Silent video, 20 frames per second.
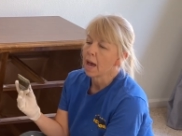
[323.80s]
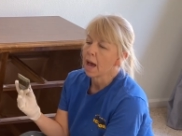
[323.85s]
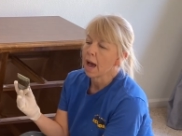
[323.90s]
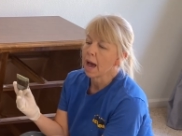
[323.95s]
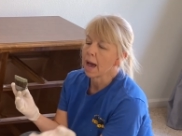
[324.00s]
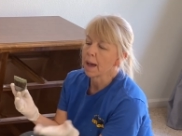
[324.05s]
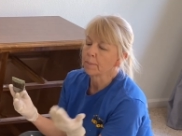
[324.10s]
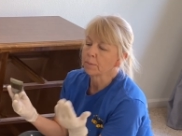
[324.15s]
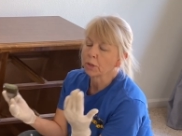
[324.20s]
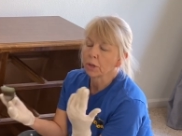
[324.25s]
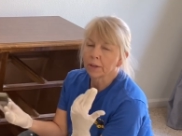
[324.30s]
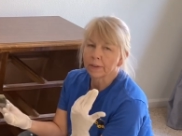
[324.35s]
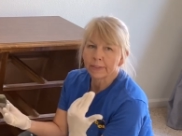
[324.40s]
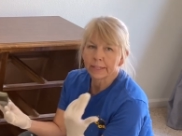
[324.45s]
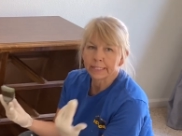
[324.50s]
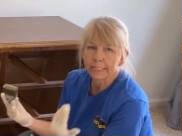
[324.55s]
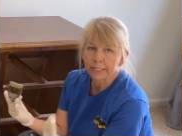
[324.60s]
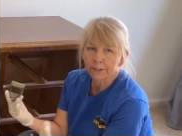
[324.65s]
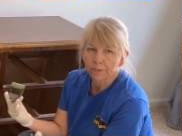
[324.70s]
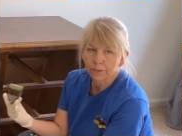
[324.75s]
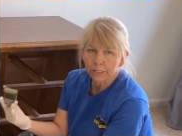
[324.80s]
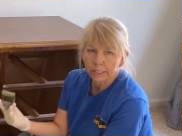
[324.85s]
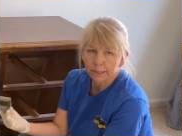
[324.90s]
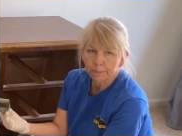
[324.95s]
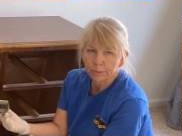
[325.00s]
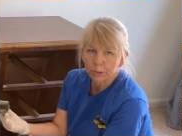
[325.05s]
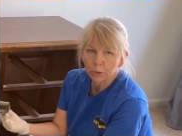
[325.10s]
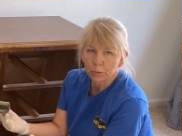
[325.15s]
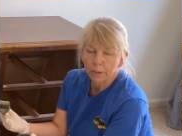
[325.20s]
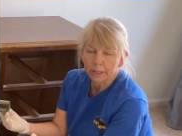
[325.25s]
um, look at the difference
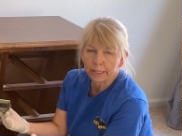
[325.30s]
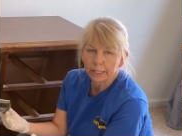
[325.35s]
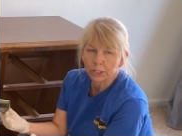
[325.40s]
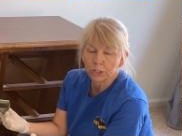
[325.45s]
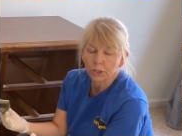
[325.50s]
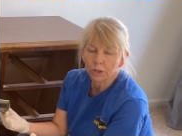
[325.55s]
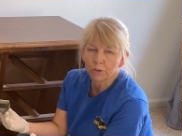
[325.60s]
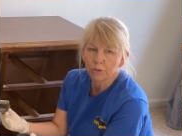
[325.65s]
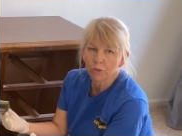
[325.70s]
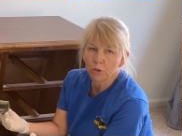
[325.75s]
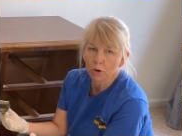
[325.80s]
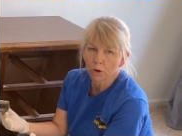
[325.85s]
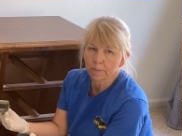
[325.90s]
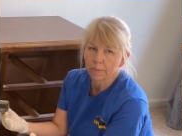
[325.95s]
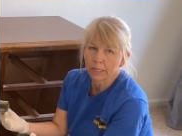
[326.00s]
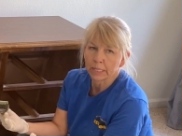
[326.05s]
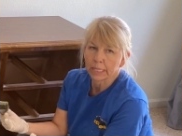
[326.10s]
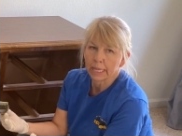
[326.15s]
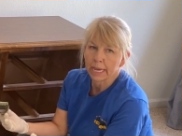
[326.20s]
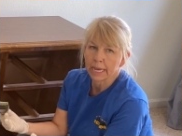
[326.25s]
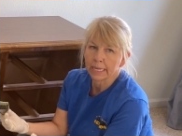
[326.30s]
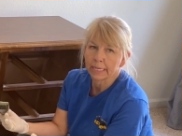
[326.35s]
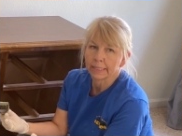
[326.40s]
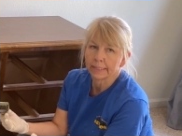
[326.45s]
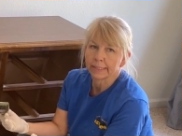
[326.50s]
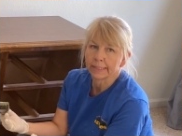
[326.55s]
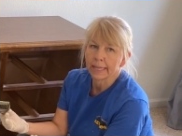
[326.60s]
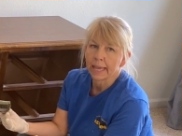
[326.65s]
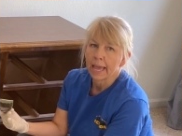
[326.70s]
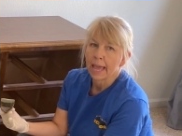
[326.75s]
between the two
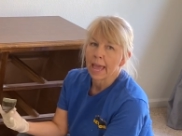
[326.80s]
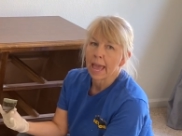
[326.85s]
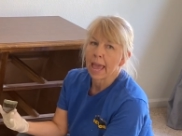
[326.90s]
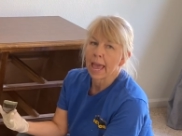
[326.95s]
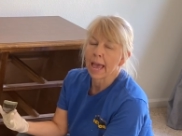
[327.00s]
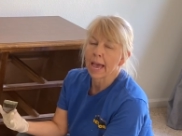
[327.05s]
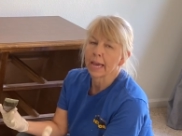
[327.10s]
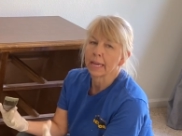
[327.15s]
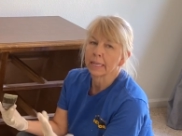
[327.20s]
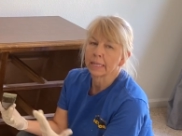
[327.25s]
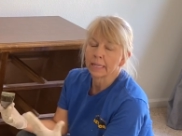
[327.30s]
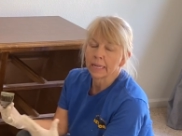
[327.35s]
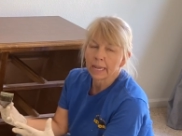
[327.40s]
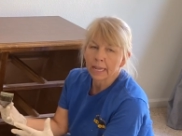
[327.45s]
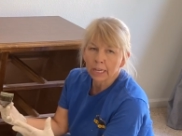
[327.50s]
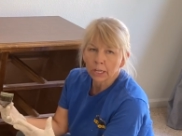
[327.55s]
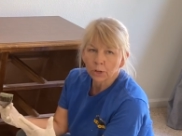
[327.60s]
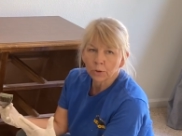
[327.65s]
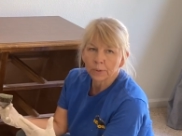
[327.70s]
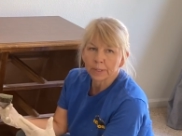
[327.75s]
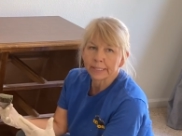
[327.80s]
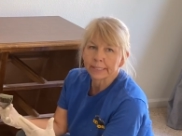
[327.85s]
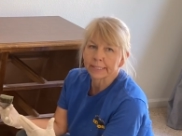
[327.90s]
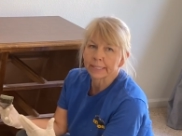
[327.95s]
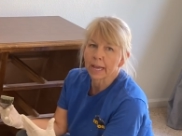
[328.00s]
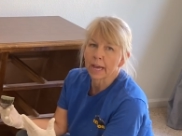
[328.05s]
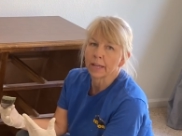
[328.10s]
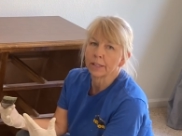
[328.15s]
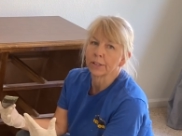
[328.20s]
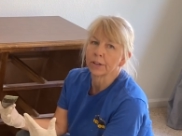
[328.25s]
formulas and increase
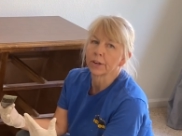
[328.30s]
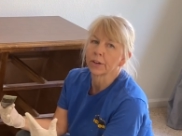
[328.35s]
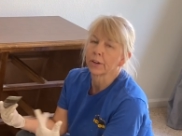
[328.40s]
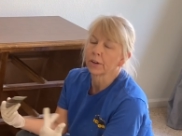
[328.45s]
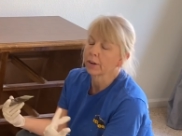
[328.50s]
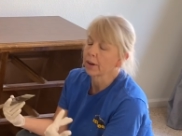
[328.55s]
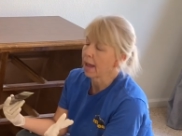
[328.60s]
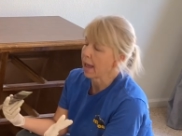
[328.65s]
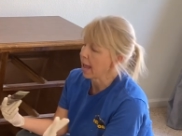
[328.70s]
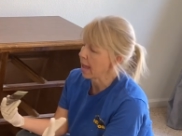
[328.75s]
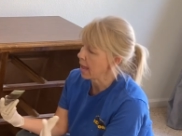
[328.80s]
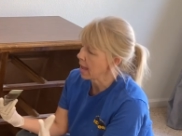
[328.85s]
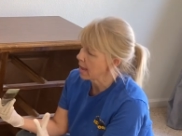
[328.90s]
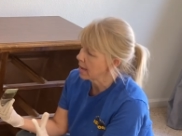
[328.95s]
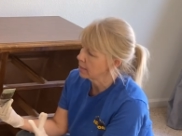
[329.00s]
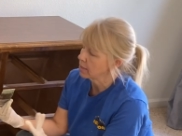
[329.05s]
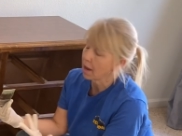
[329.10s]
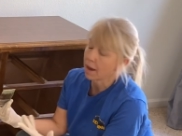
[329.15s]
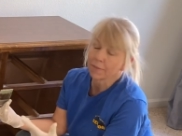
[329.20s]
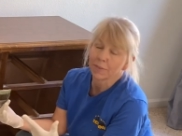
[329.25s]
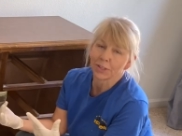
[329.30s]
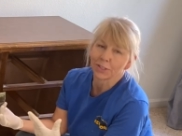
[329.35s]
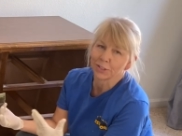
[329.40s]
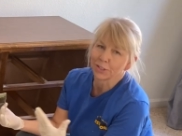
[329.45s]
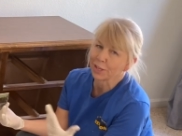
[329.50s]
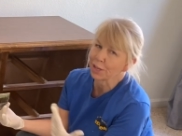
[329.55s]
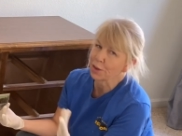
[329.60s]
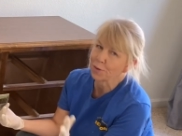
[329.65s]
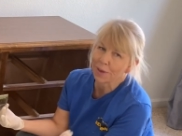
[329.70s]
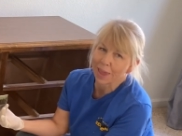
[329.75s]
color and
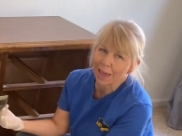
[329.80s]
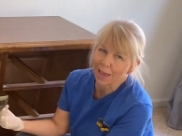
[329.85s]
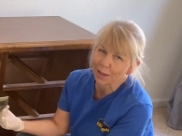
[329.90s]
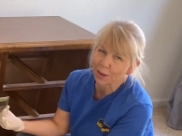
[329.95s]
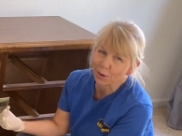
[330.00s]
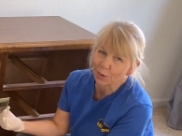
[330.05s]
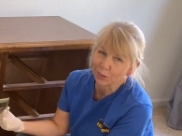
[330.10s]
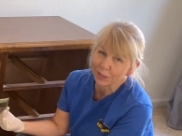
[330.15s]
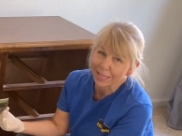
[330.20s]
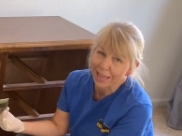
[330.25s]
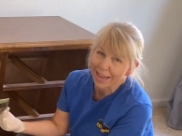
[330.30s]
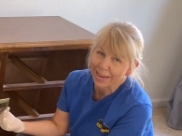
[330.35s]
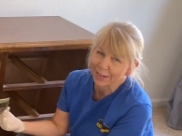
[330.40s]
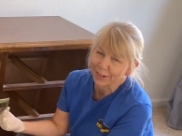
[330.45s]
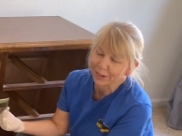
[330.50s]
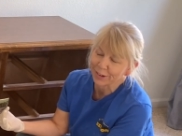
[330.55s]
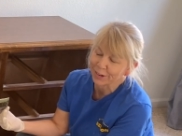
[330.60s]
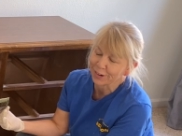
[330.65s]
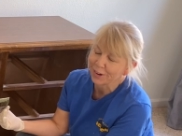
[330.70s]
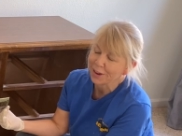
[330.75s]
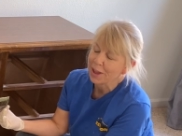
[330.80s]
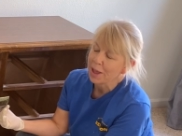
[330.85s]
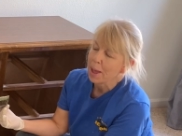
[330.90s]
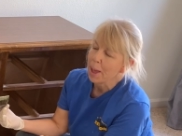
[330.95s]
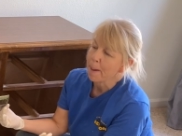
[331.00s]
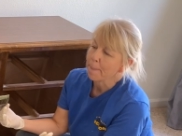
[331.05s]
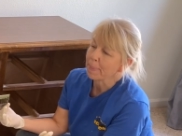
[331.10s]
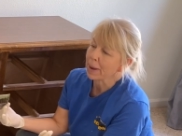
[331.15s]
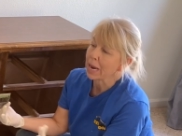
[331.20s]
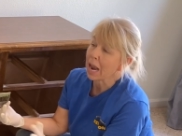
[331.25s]
obviously you can't go lighter,
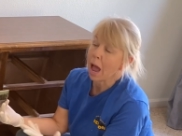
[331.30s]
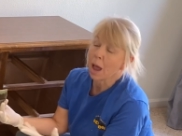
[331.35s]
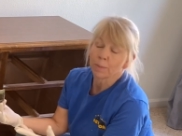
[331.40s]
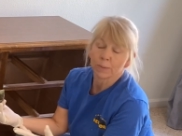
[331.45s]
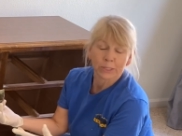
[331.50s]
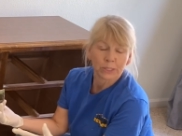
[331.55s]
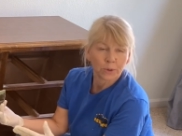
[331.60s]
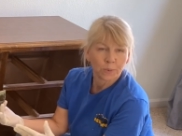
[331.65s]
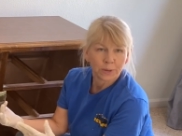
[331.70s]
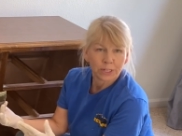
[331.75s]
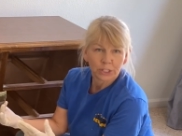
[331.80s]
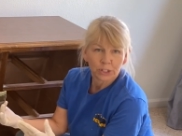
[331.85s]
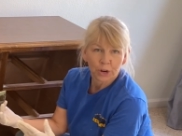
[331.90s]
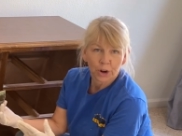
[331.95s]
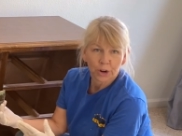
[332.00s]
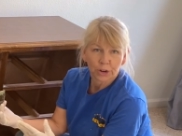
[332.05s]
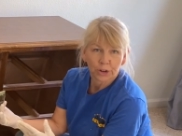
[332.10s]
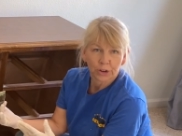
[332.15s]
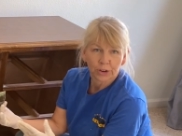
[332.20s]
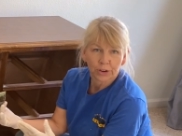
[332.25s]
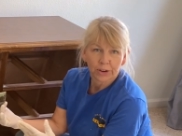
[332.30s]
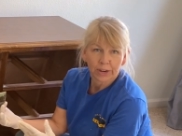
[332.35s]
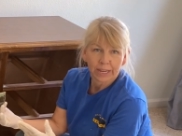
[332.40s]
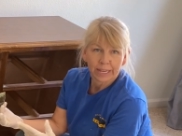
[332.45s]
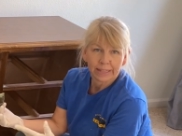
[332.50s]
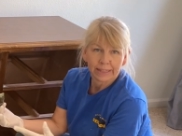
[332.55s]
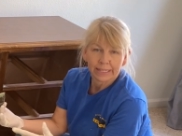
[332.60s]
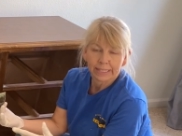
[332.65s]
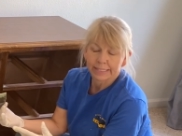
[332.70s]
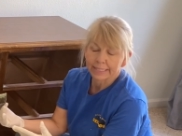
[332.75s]
but I was going darker
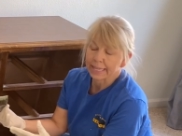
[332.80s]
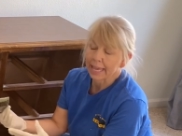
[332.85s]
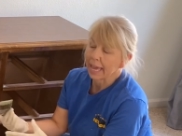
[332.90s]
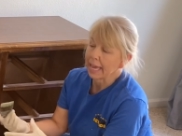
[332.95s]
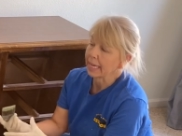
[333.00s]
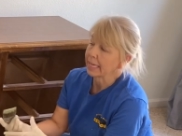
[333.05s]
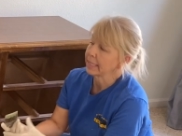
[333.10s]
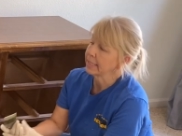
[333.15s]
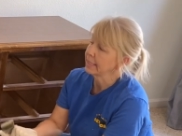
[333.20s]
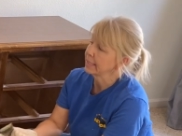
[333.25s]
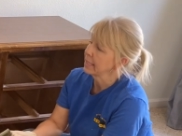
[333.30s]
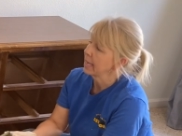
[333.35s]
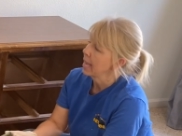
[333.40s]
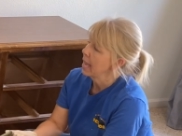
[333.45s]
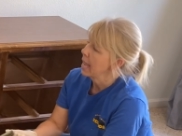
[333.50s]
in this case.